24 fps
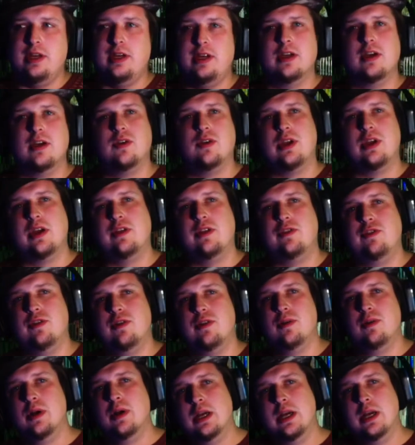okay.
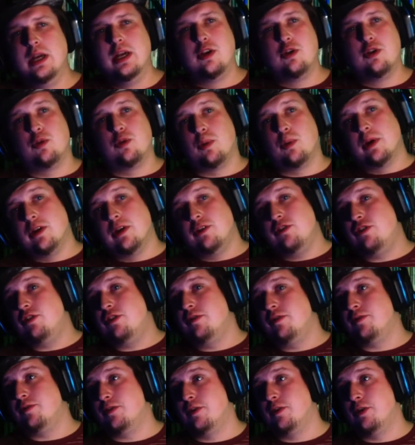So
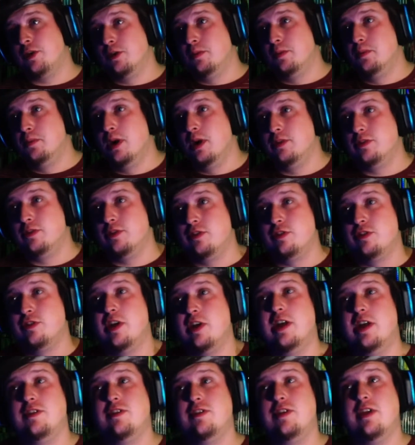Christopher
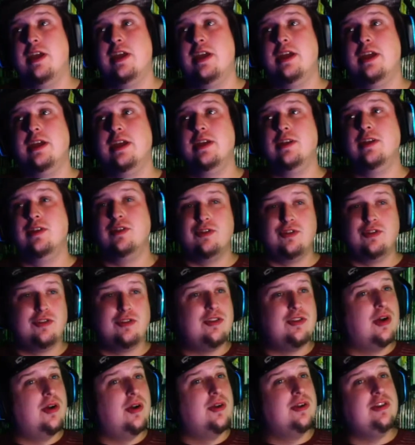Maltasante is
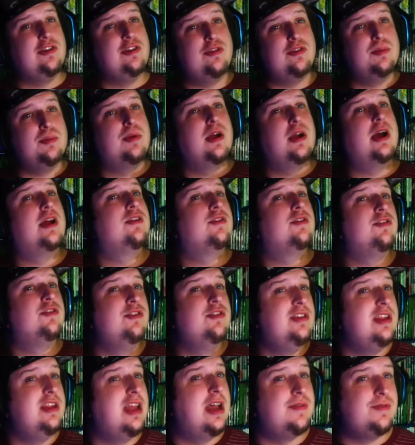Tony Soprano's
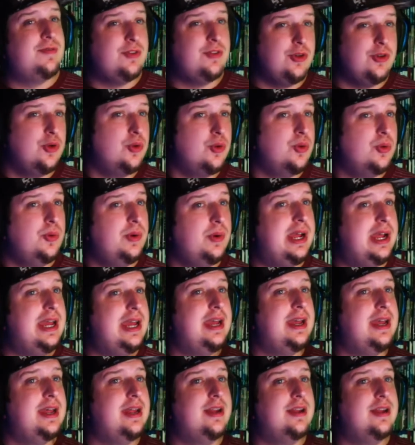nephew
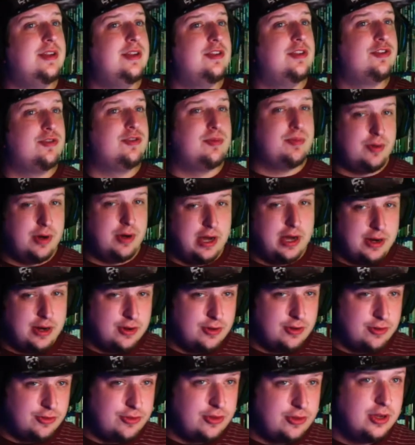in The
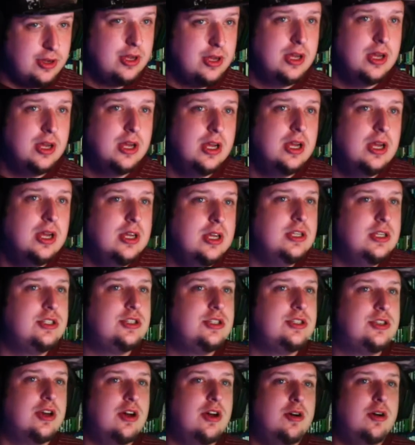Sopranos.
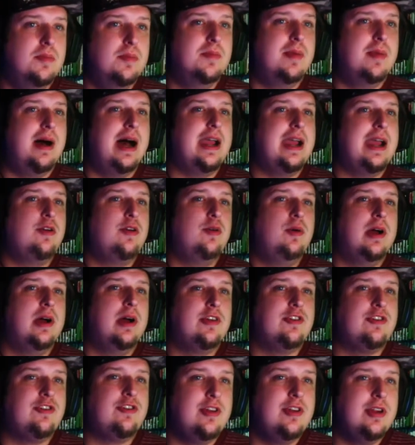So my
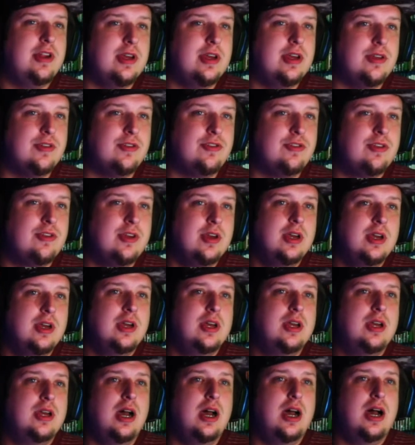question is,
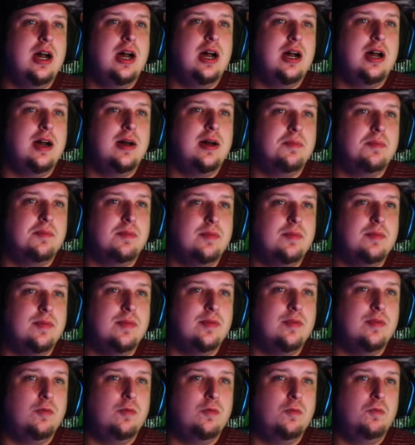
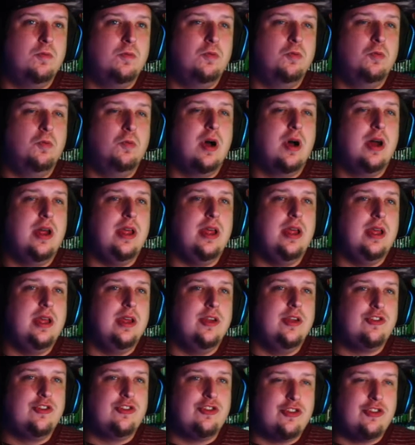what
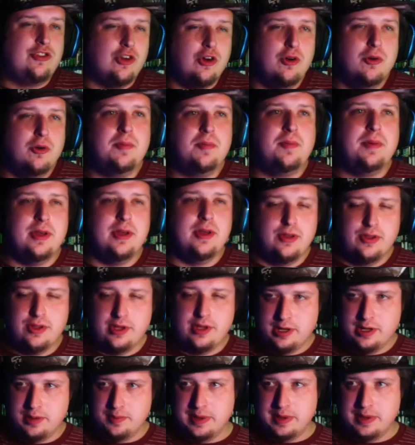is so appealing
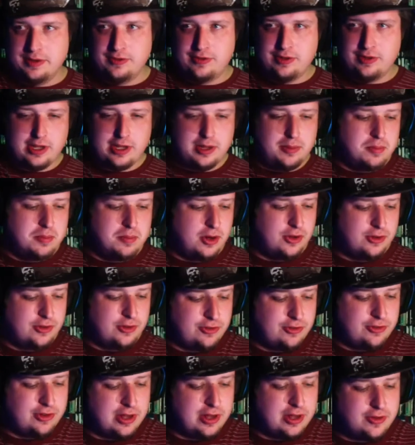about Dicky
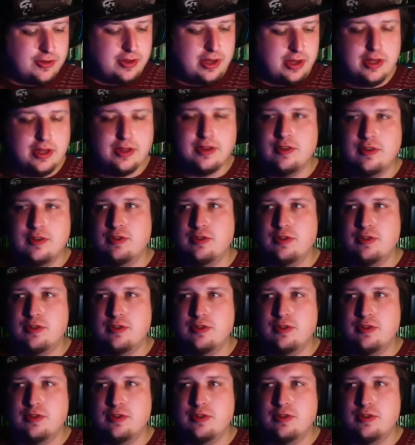Maltasante in this